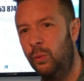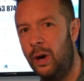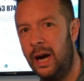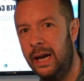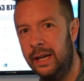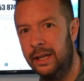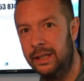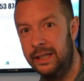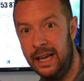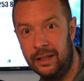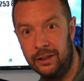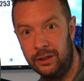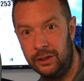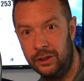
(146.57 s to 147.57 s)
white and
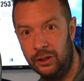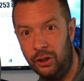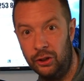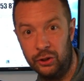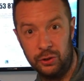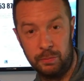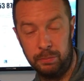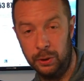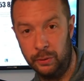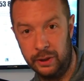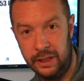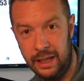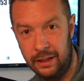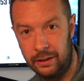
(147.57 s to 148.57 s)
yellow, or just blue
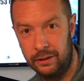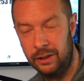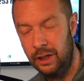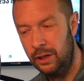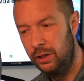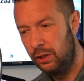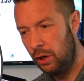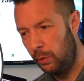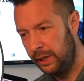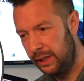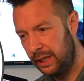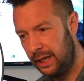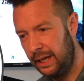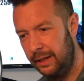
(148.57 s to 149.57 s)
and yellow, go
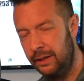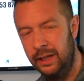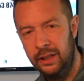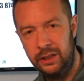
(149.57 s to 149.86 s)
in there,